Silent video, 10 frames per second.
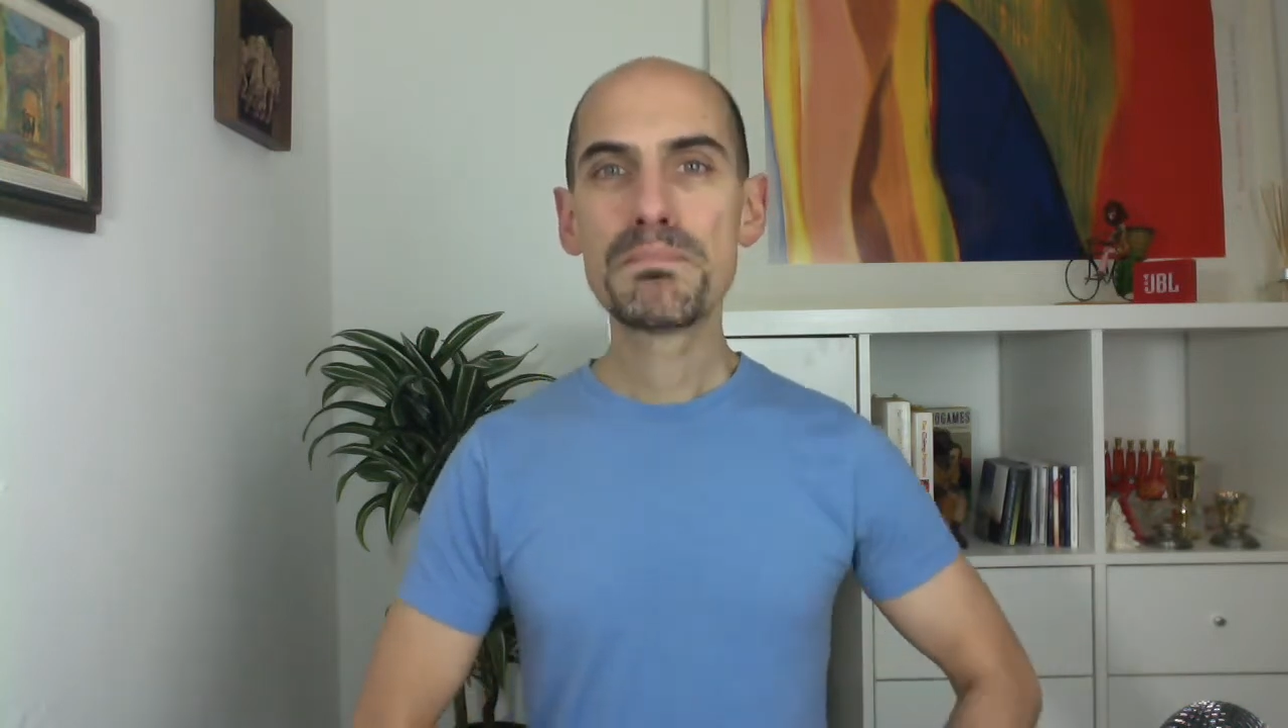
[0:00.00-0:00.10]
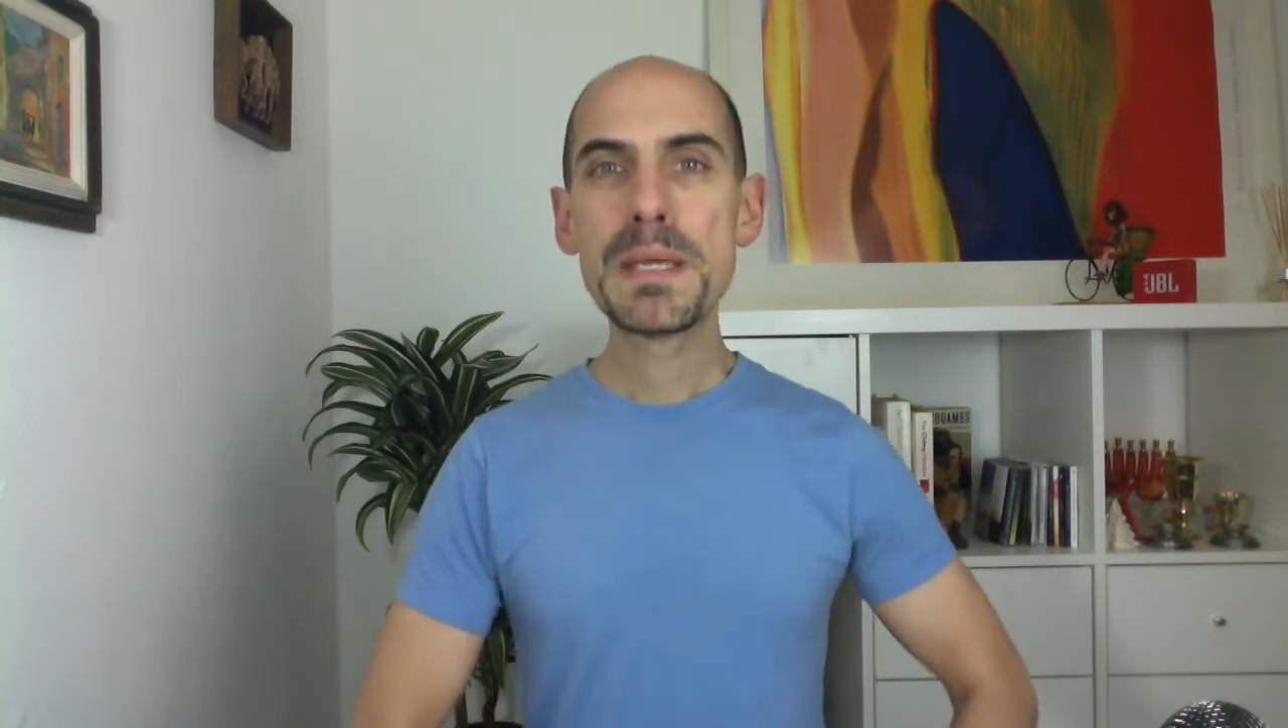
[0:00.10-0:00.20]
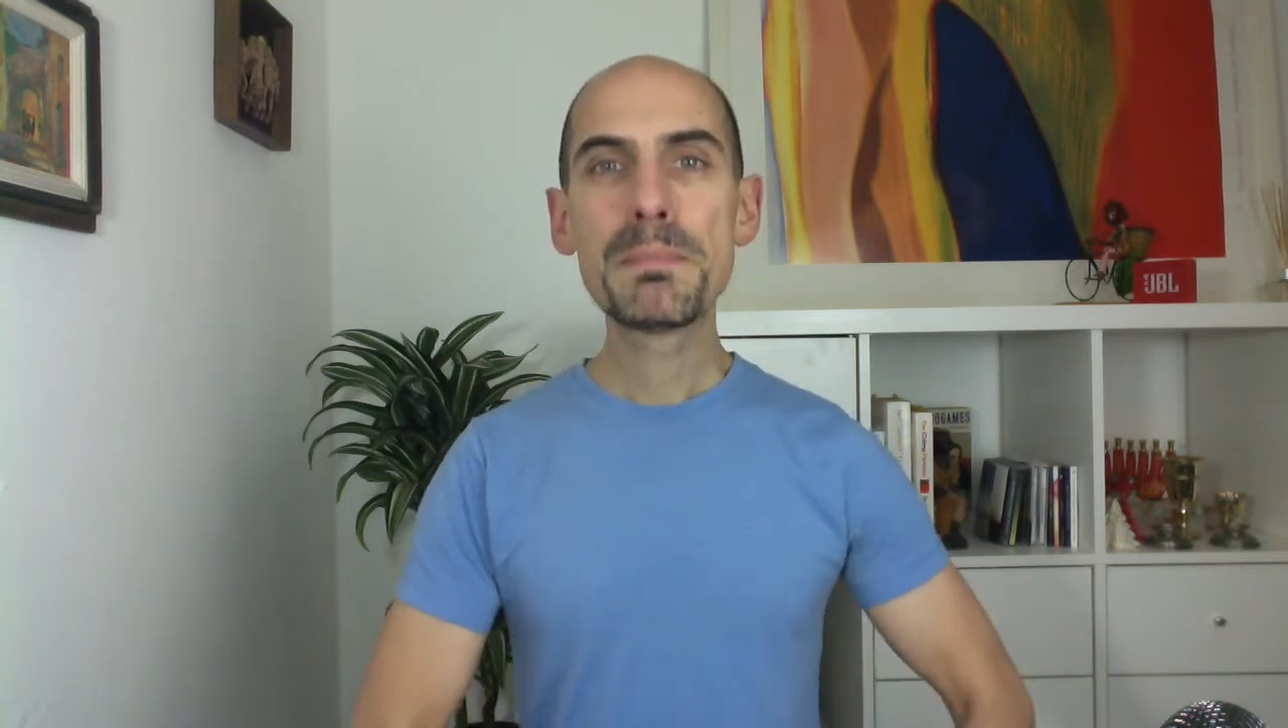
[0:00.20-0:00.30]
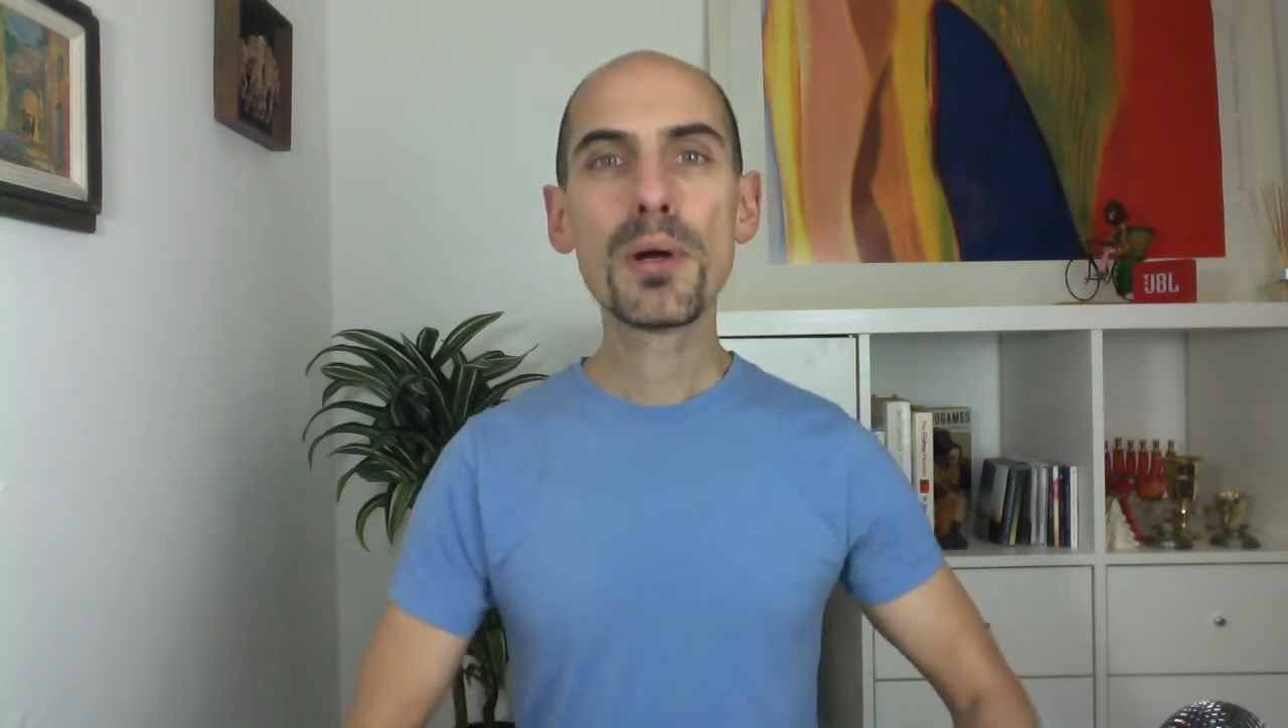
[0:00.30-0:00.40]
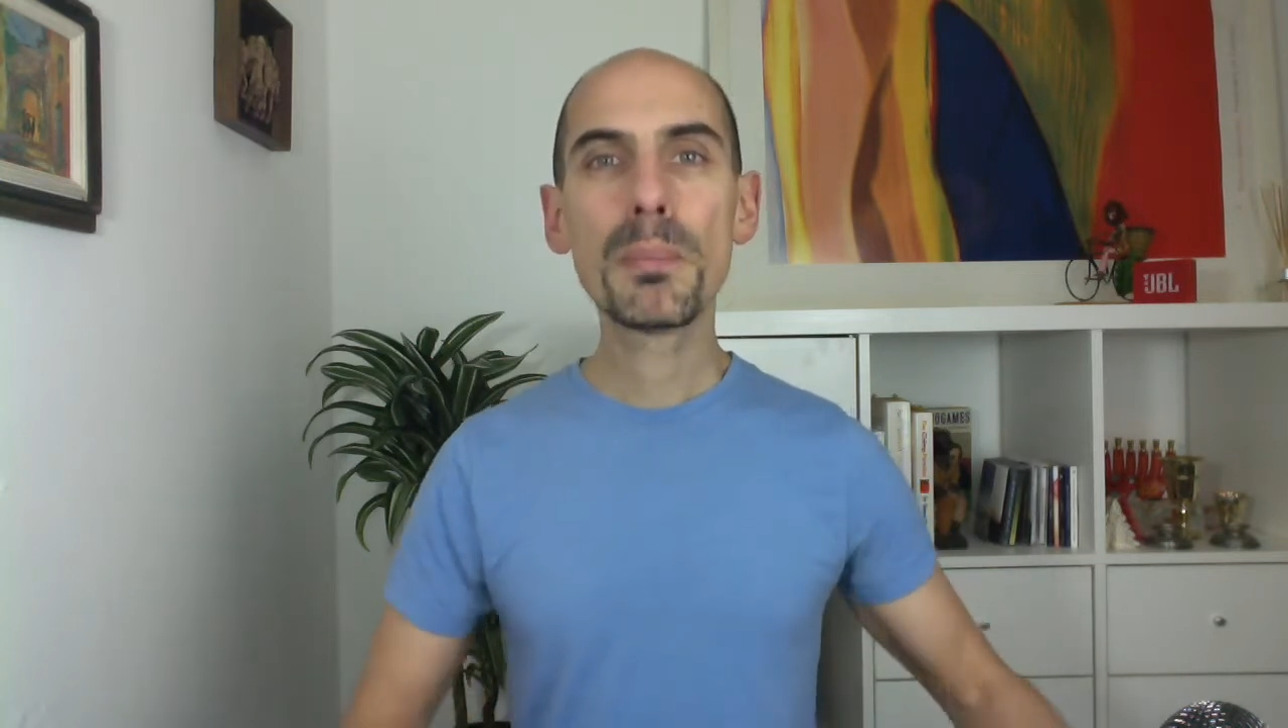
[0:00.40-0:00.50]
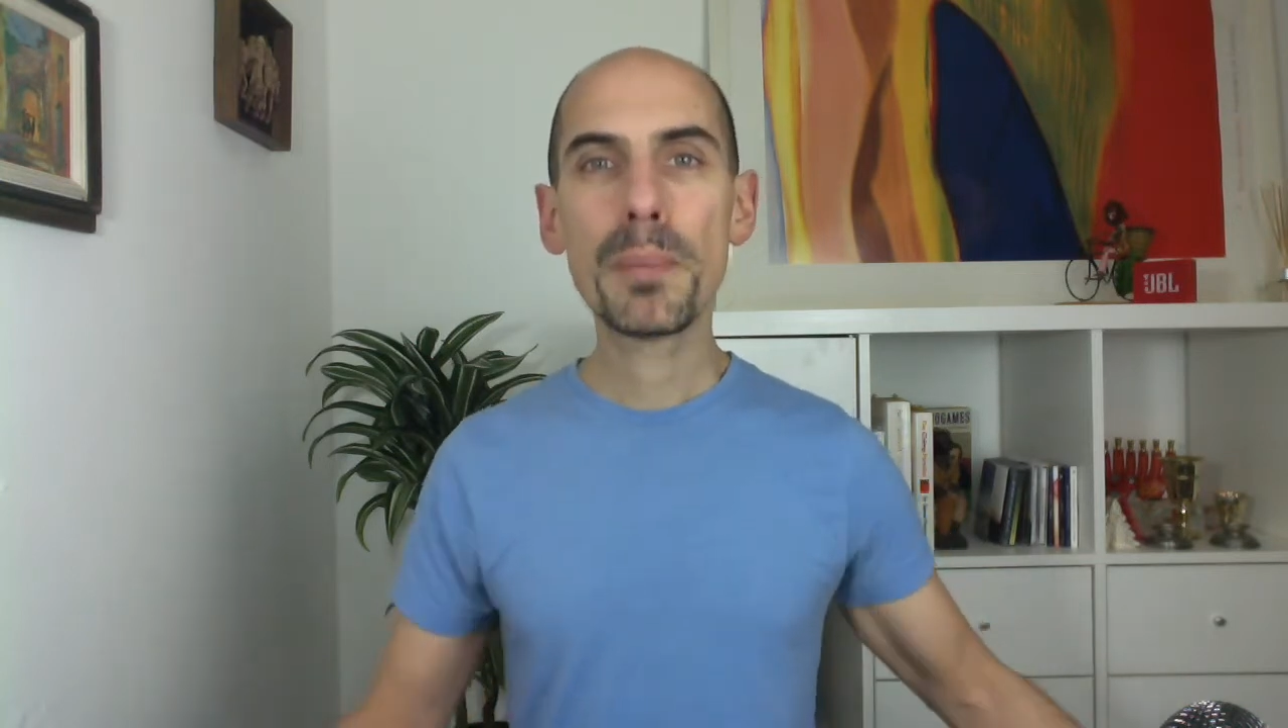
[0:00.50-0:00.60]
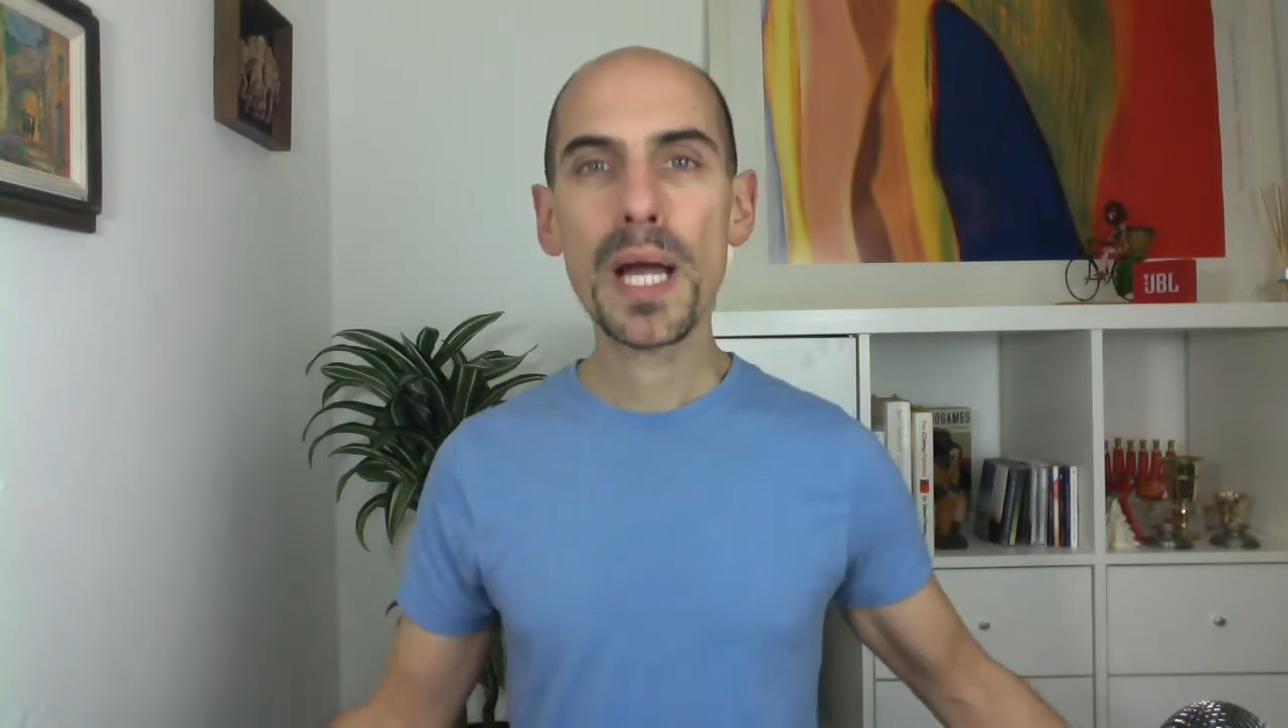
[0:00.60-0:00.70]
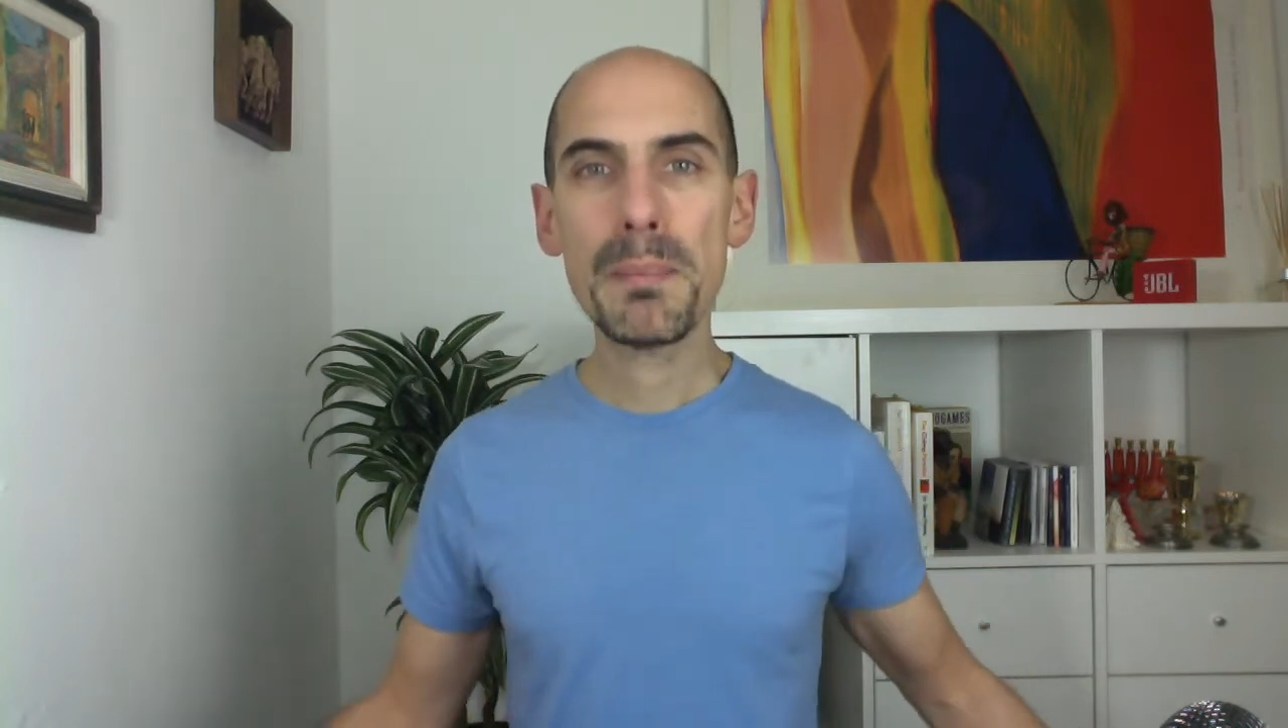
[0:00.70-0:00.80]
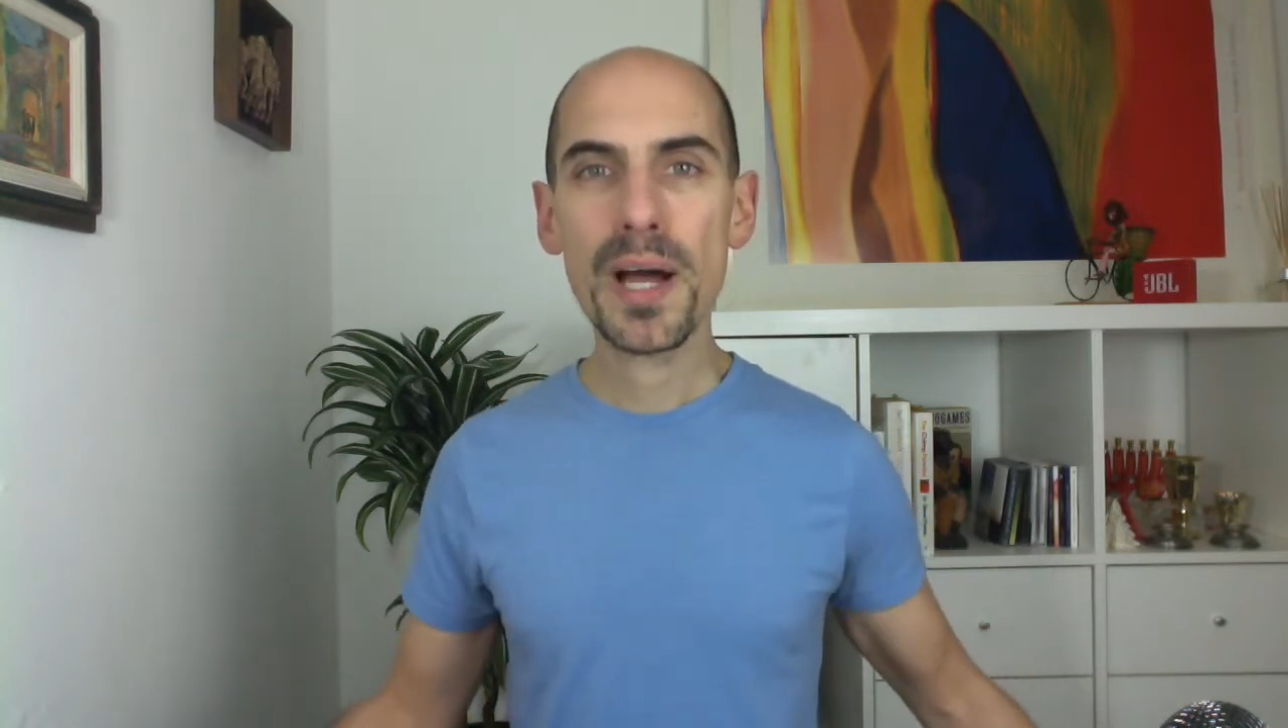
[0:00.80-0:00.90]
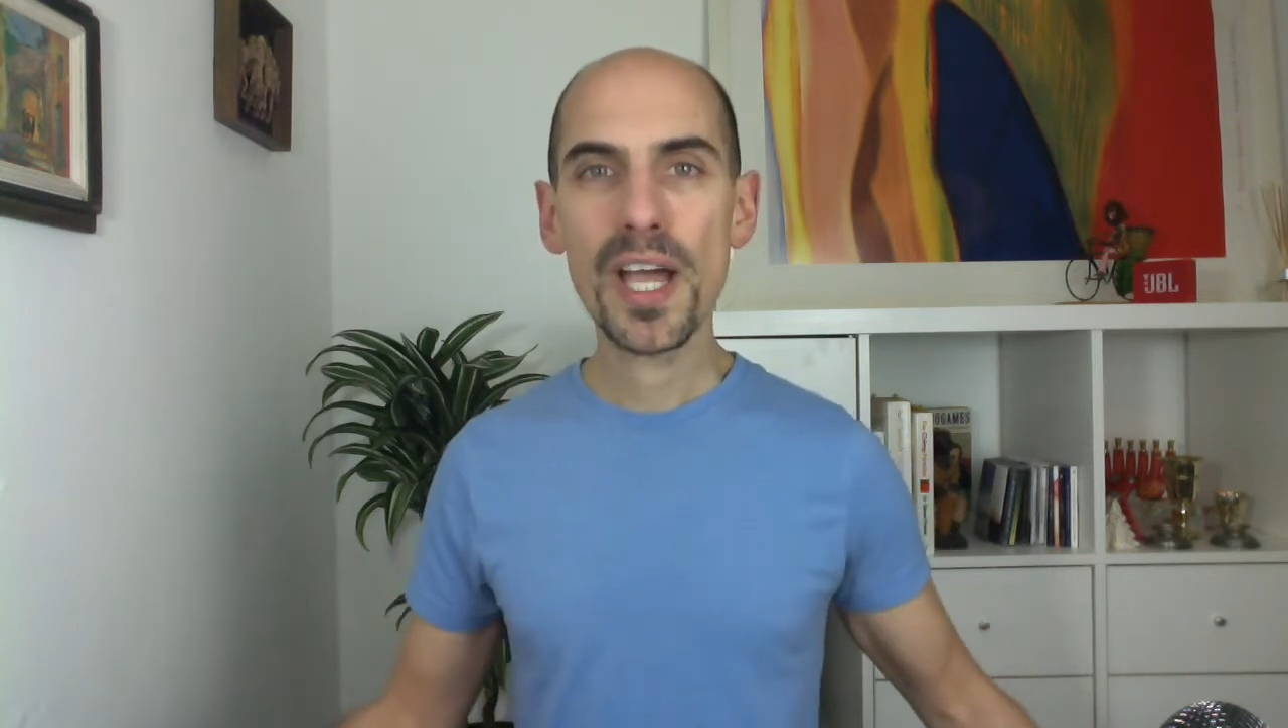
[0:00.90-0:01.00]
people
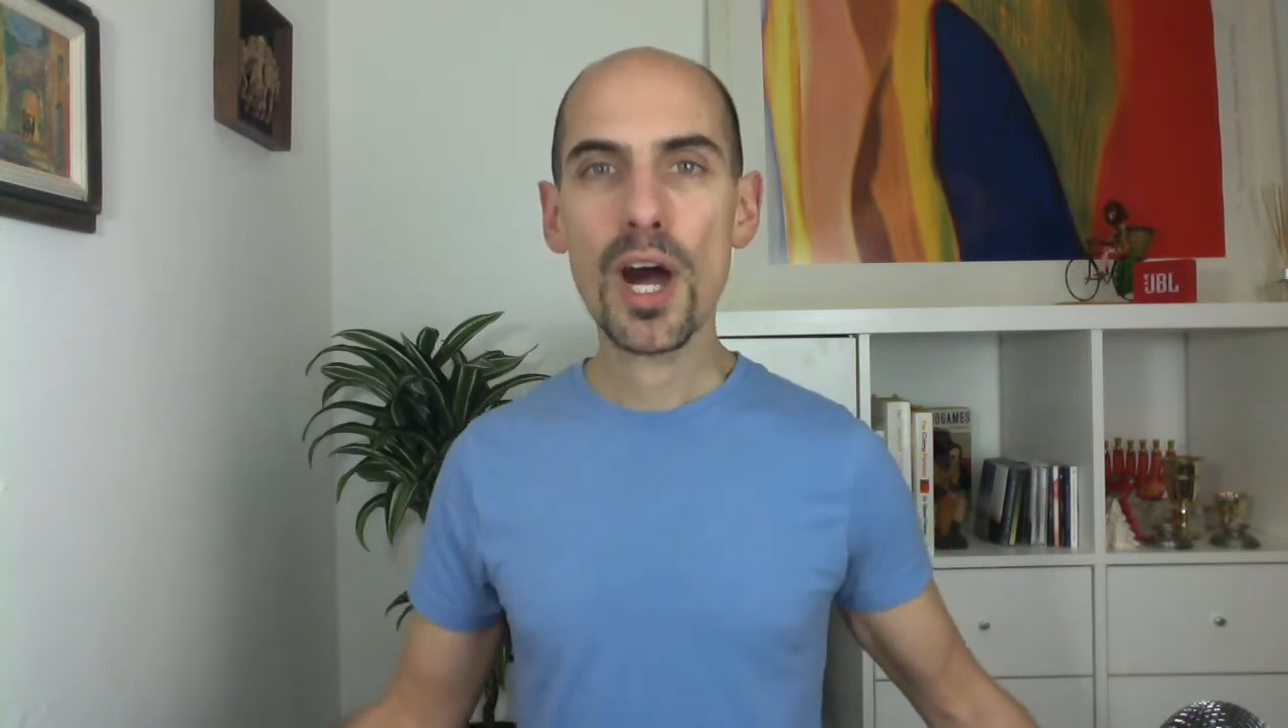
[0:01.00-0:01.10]
buy my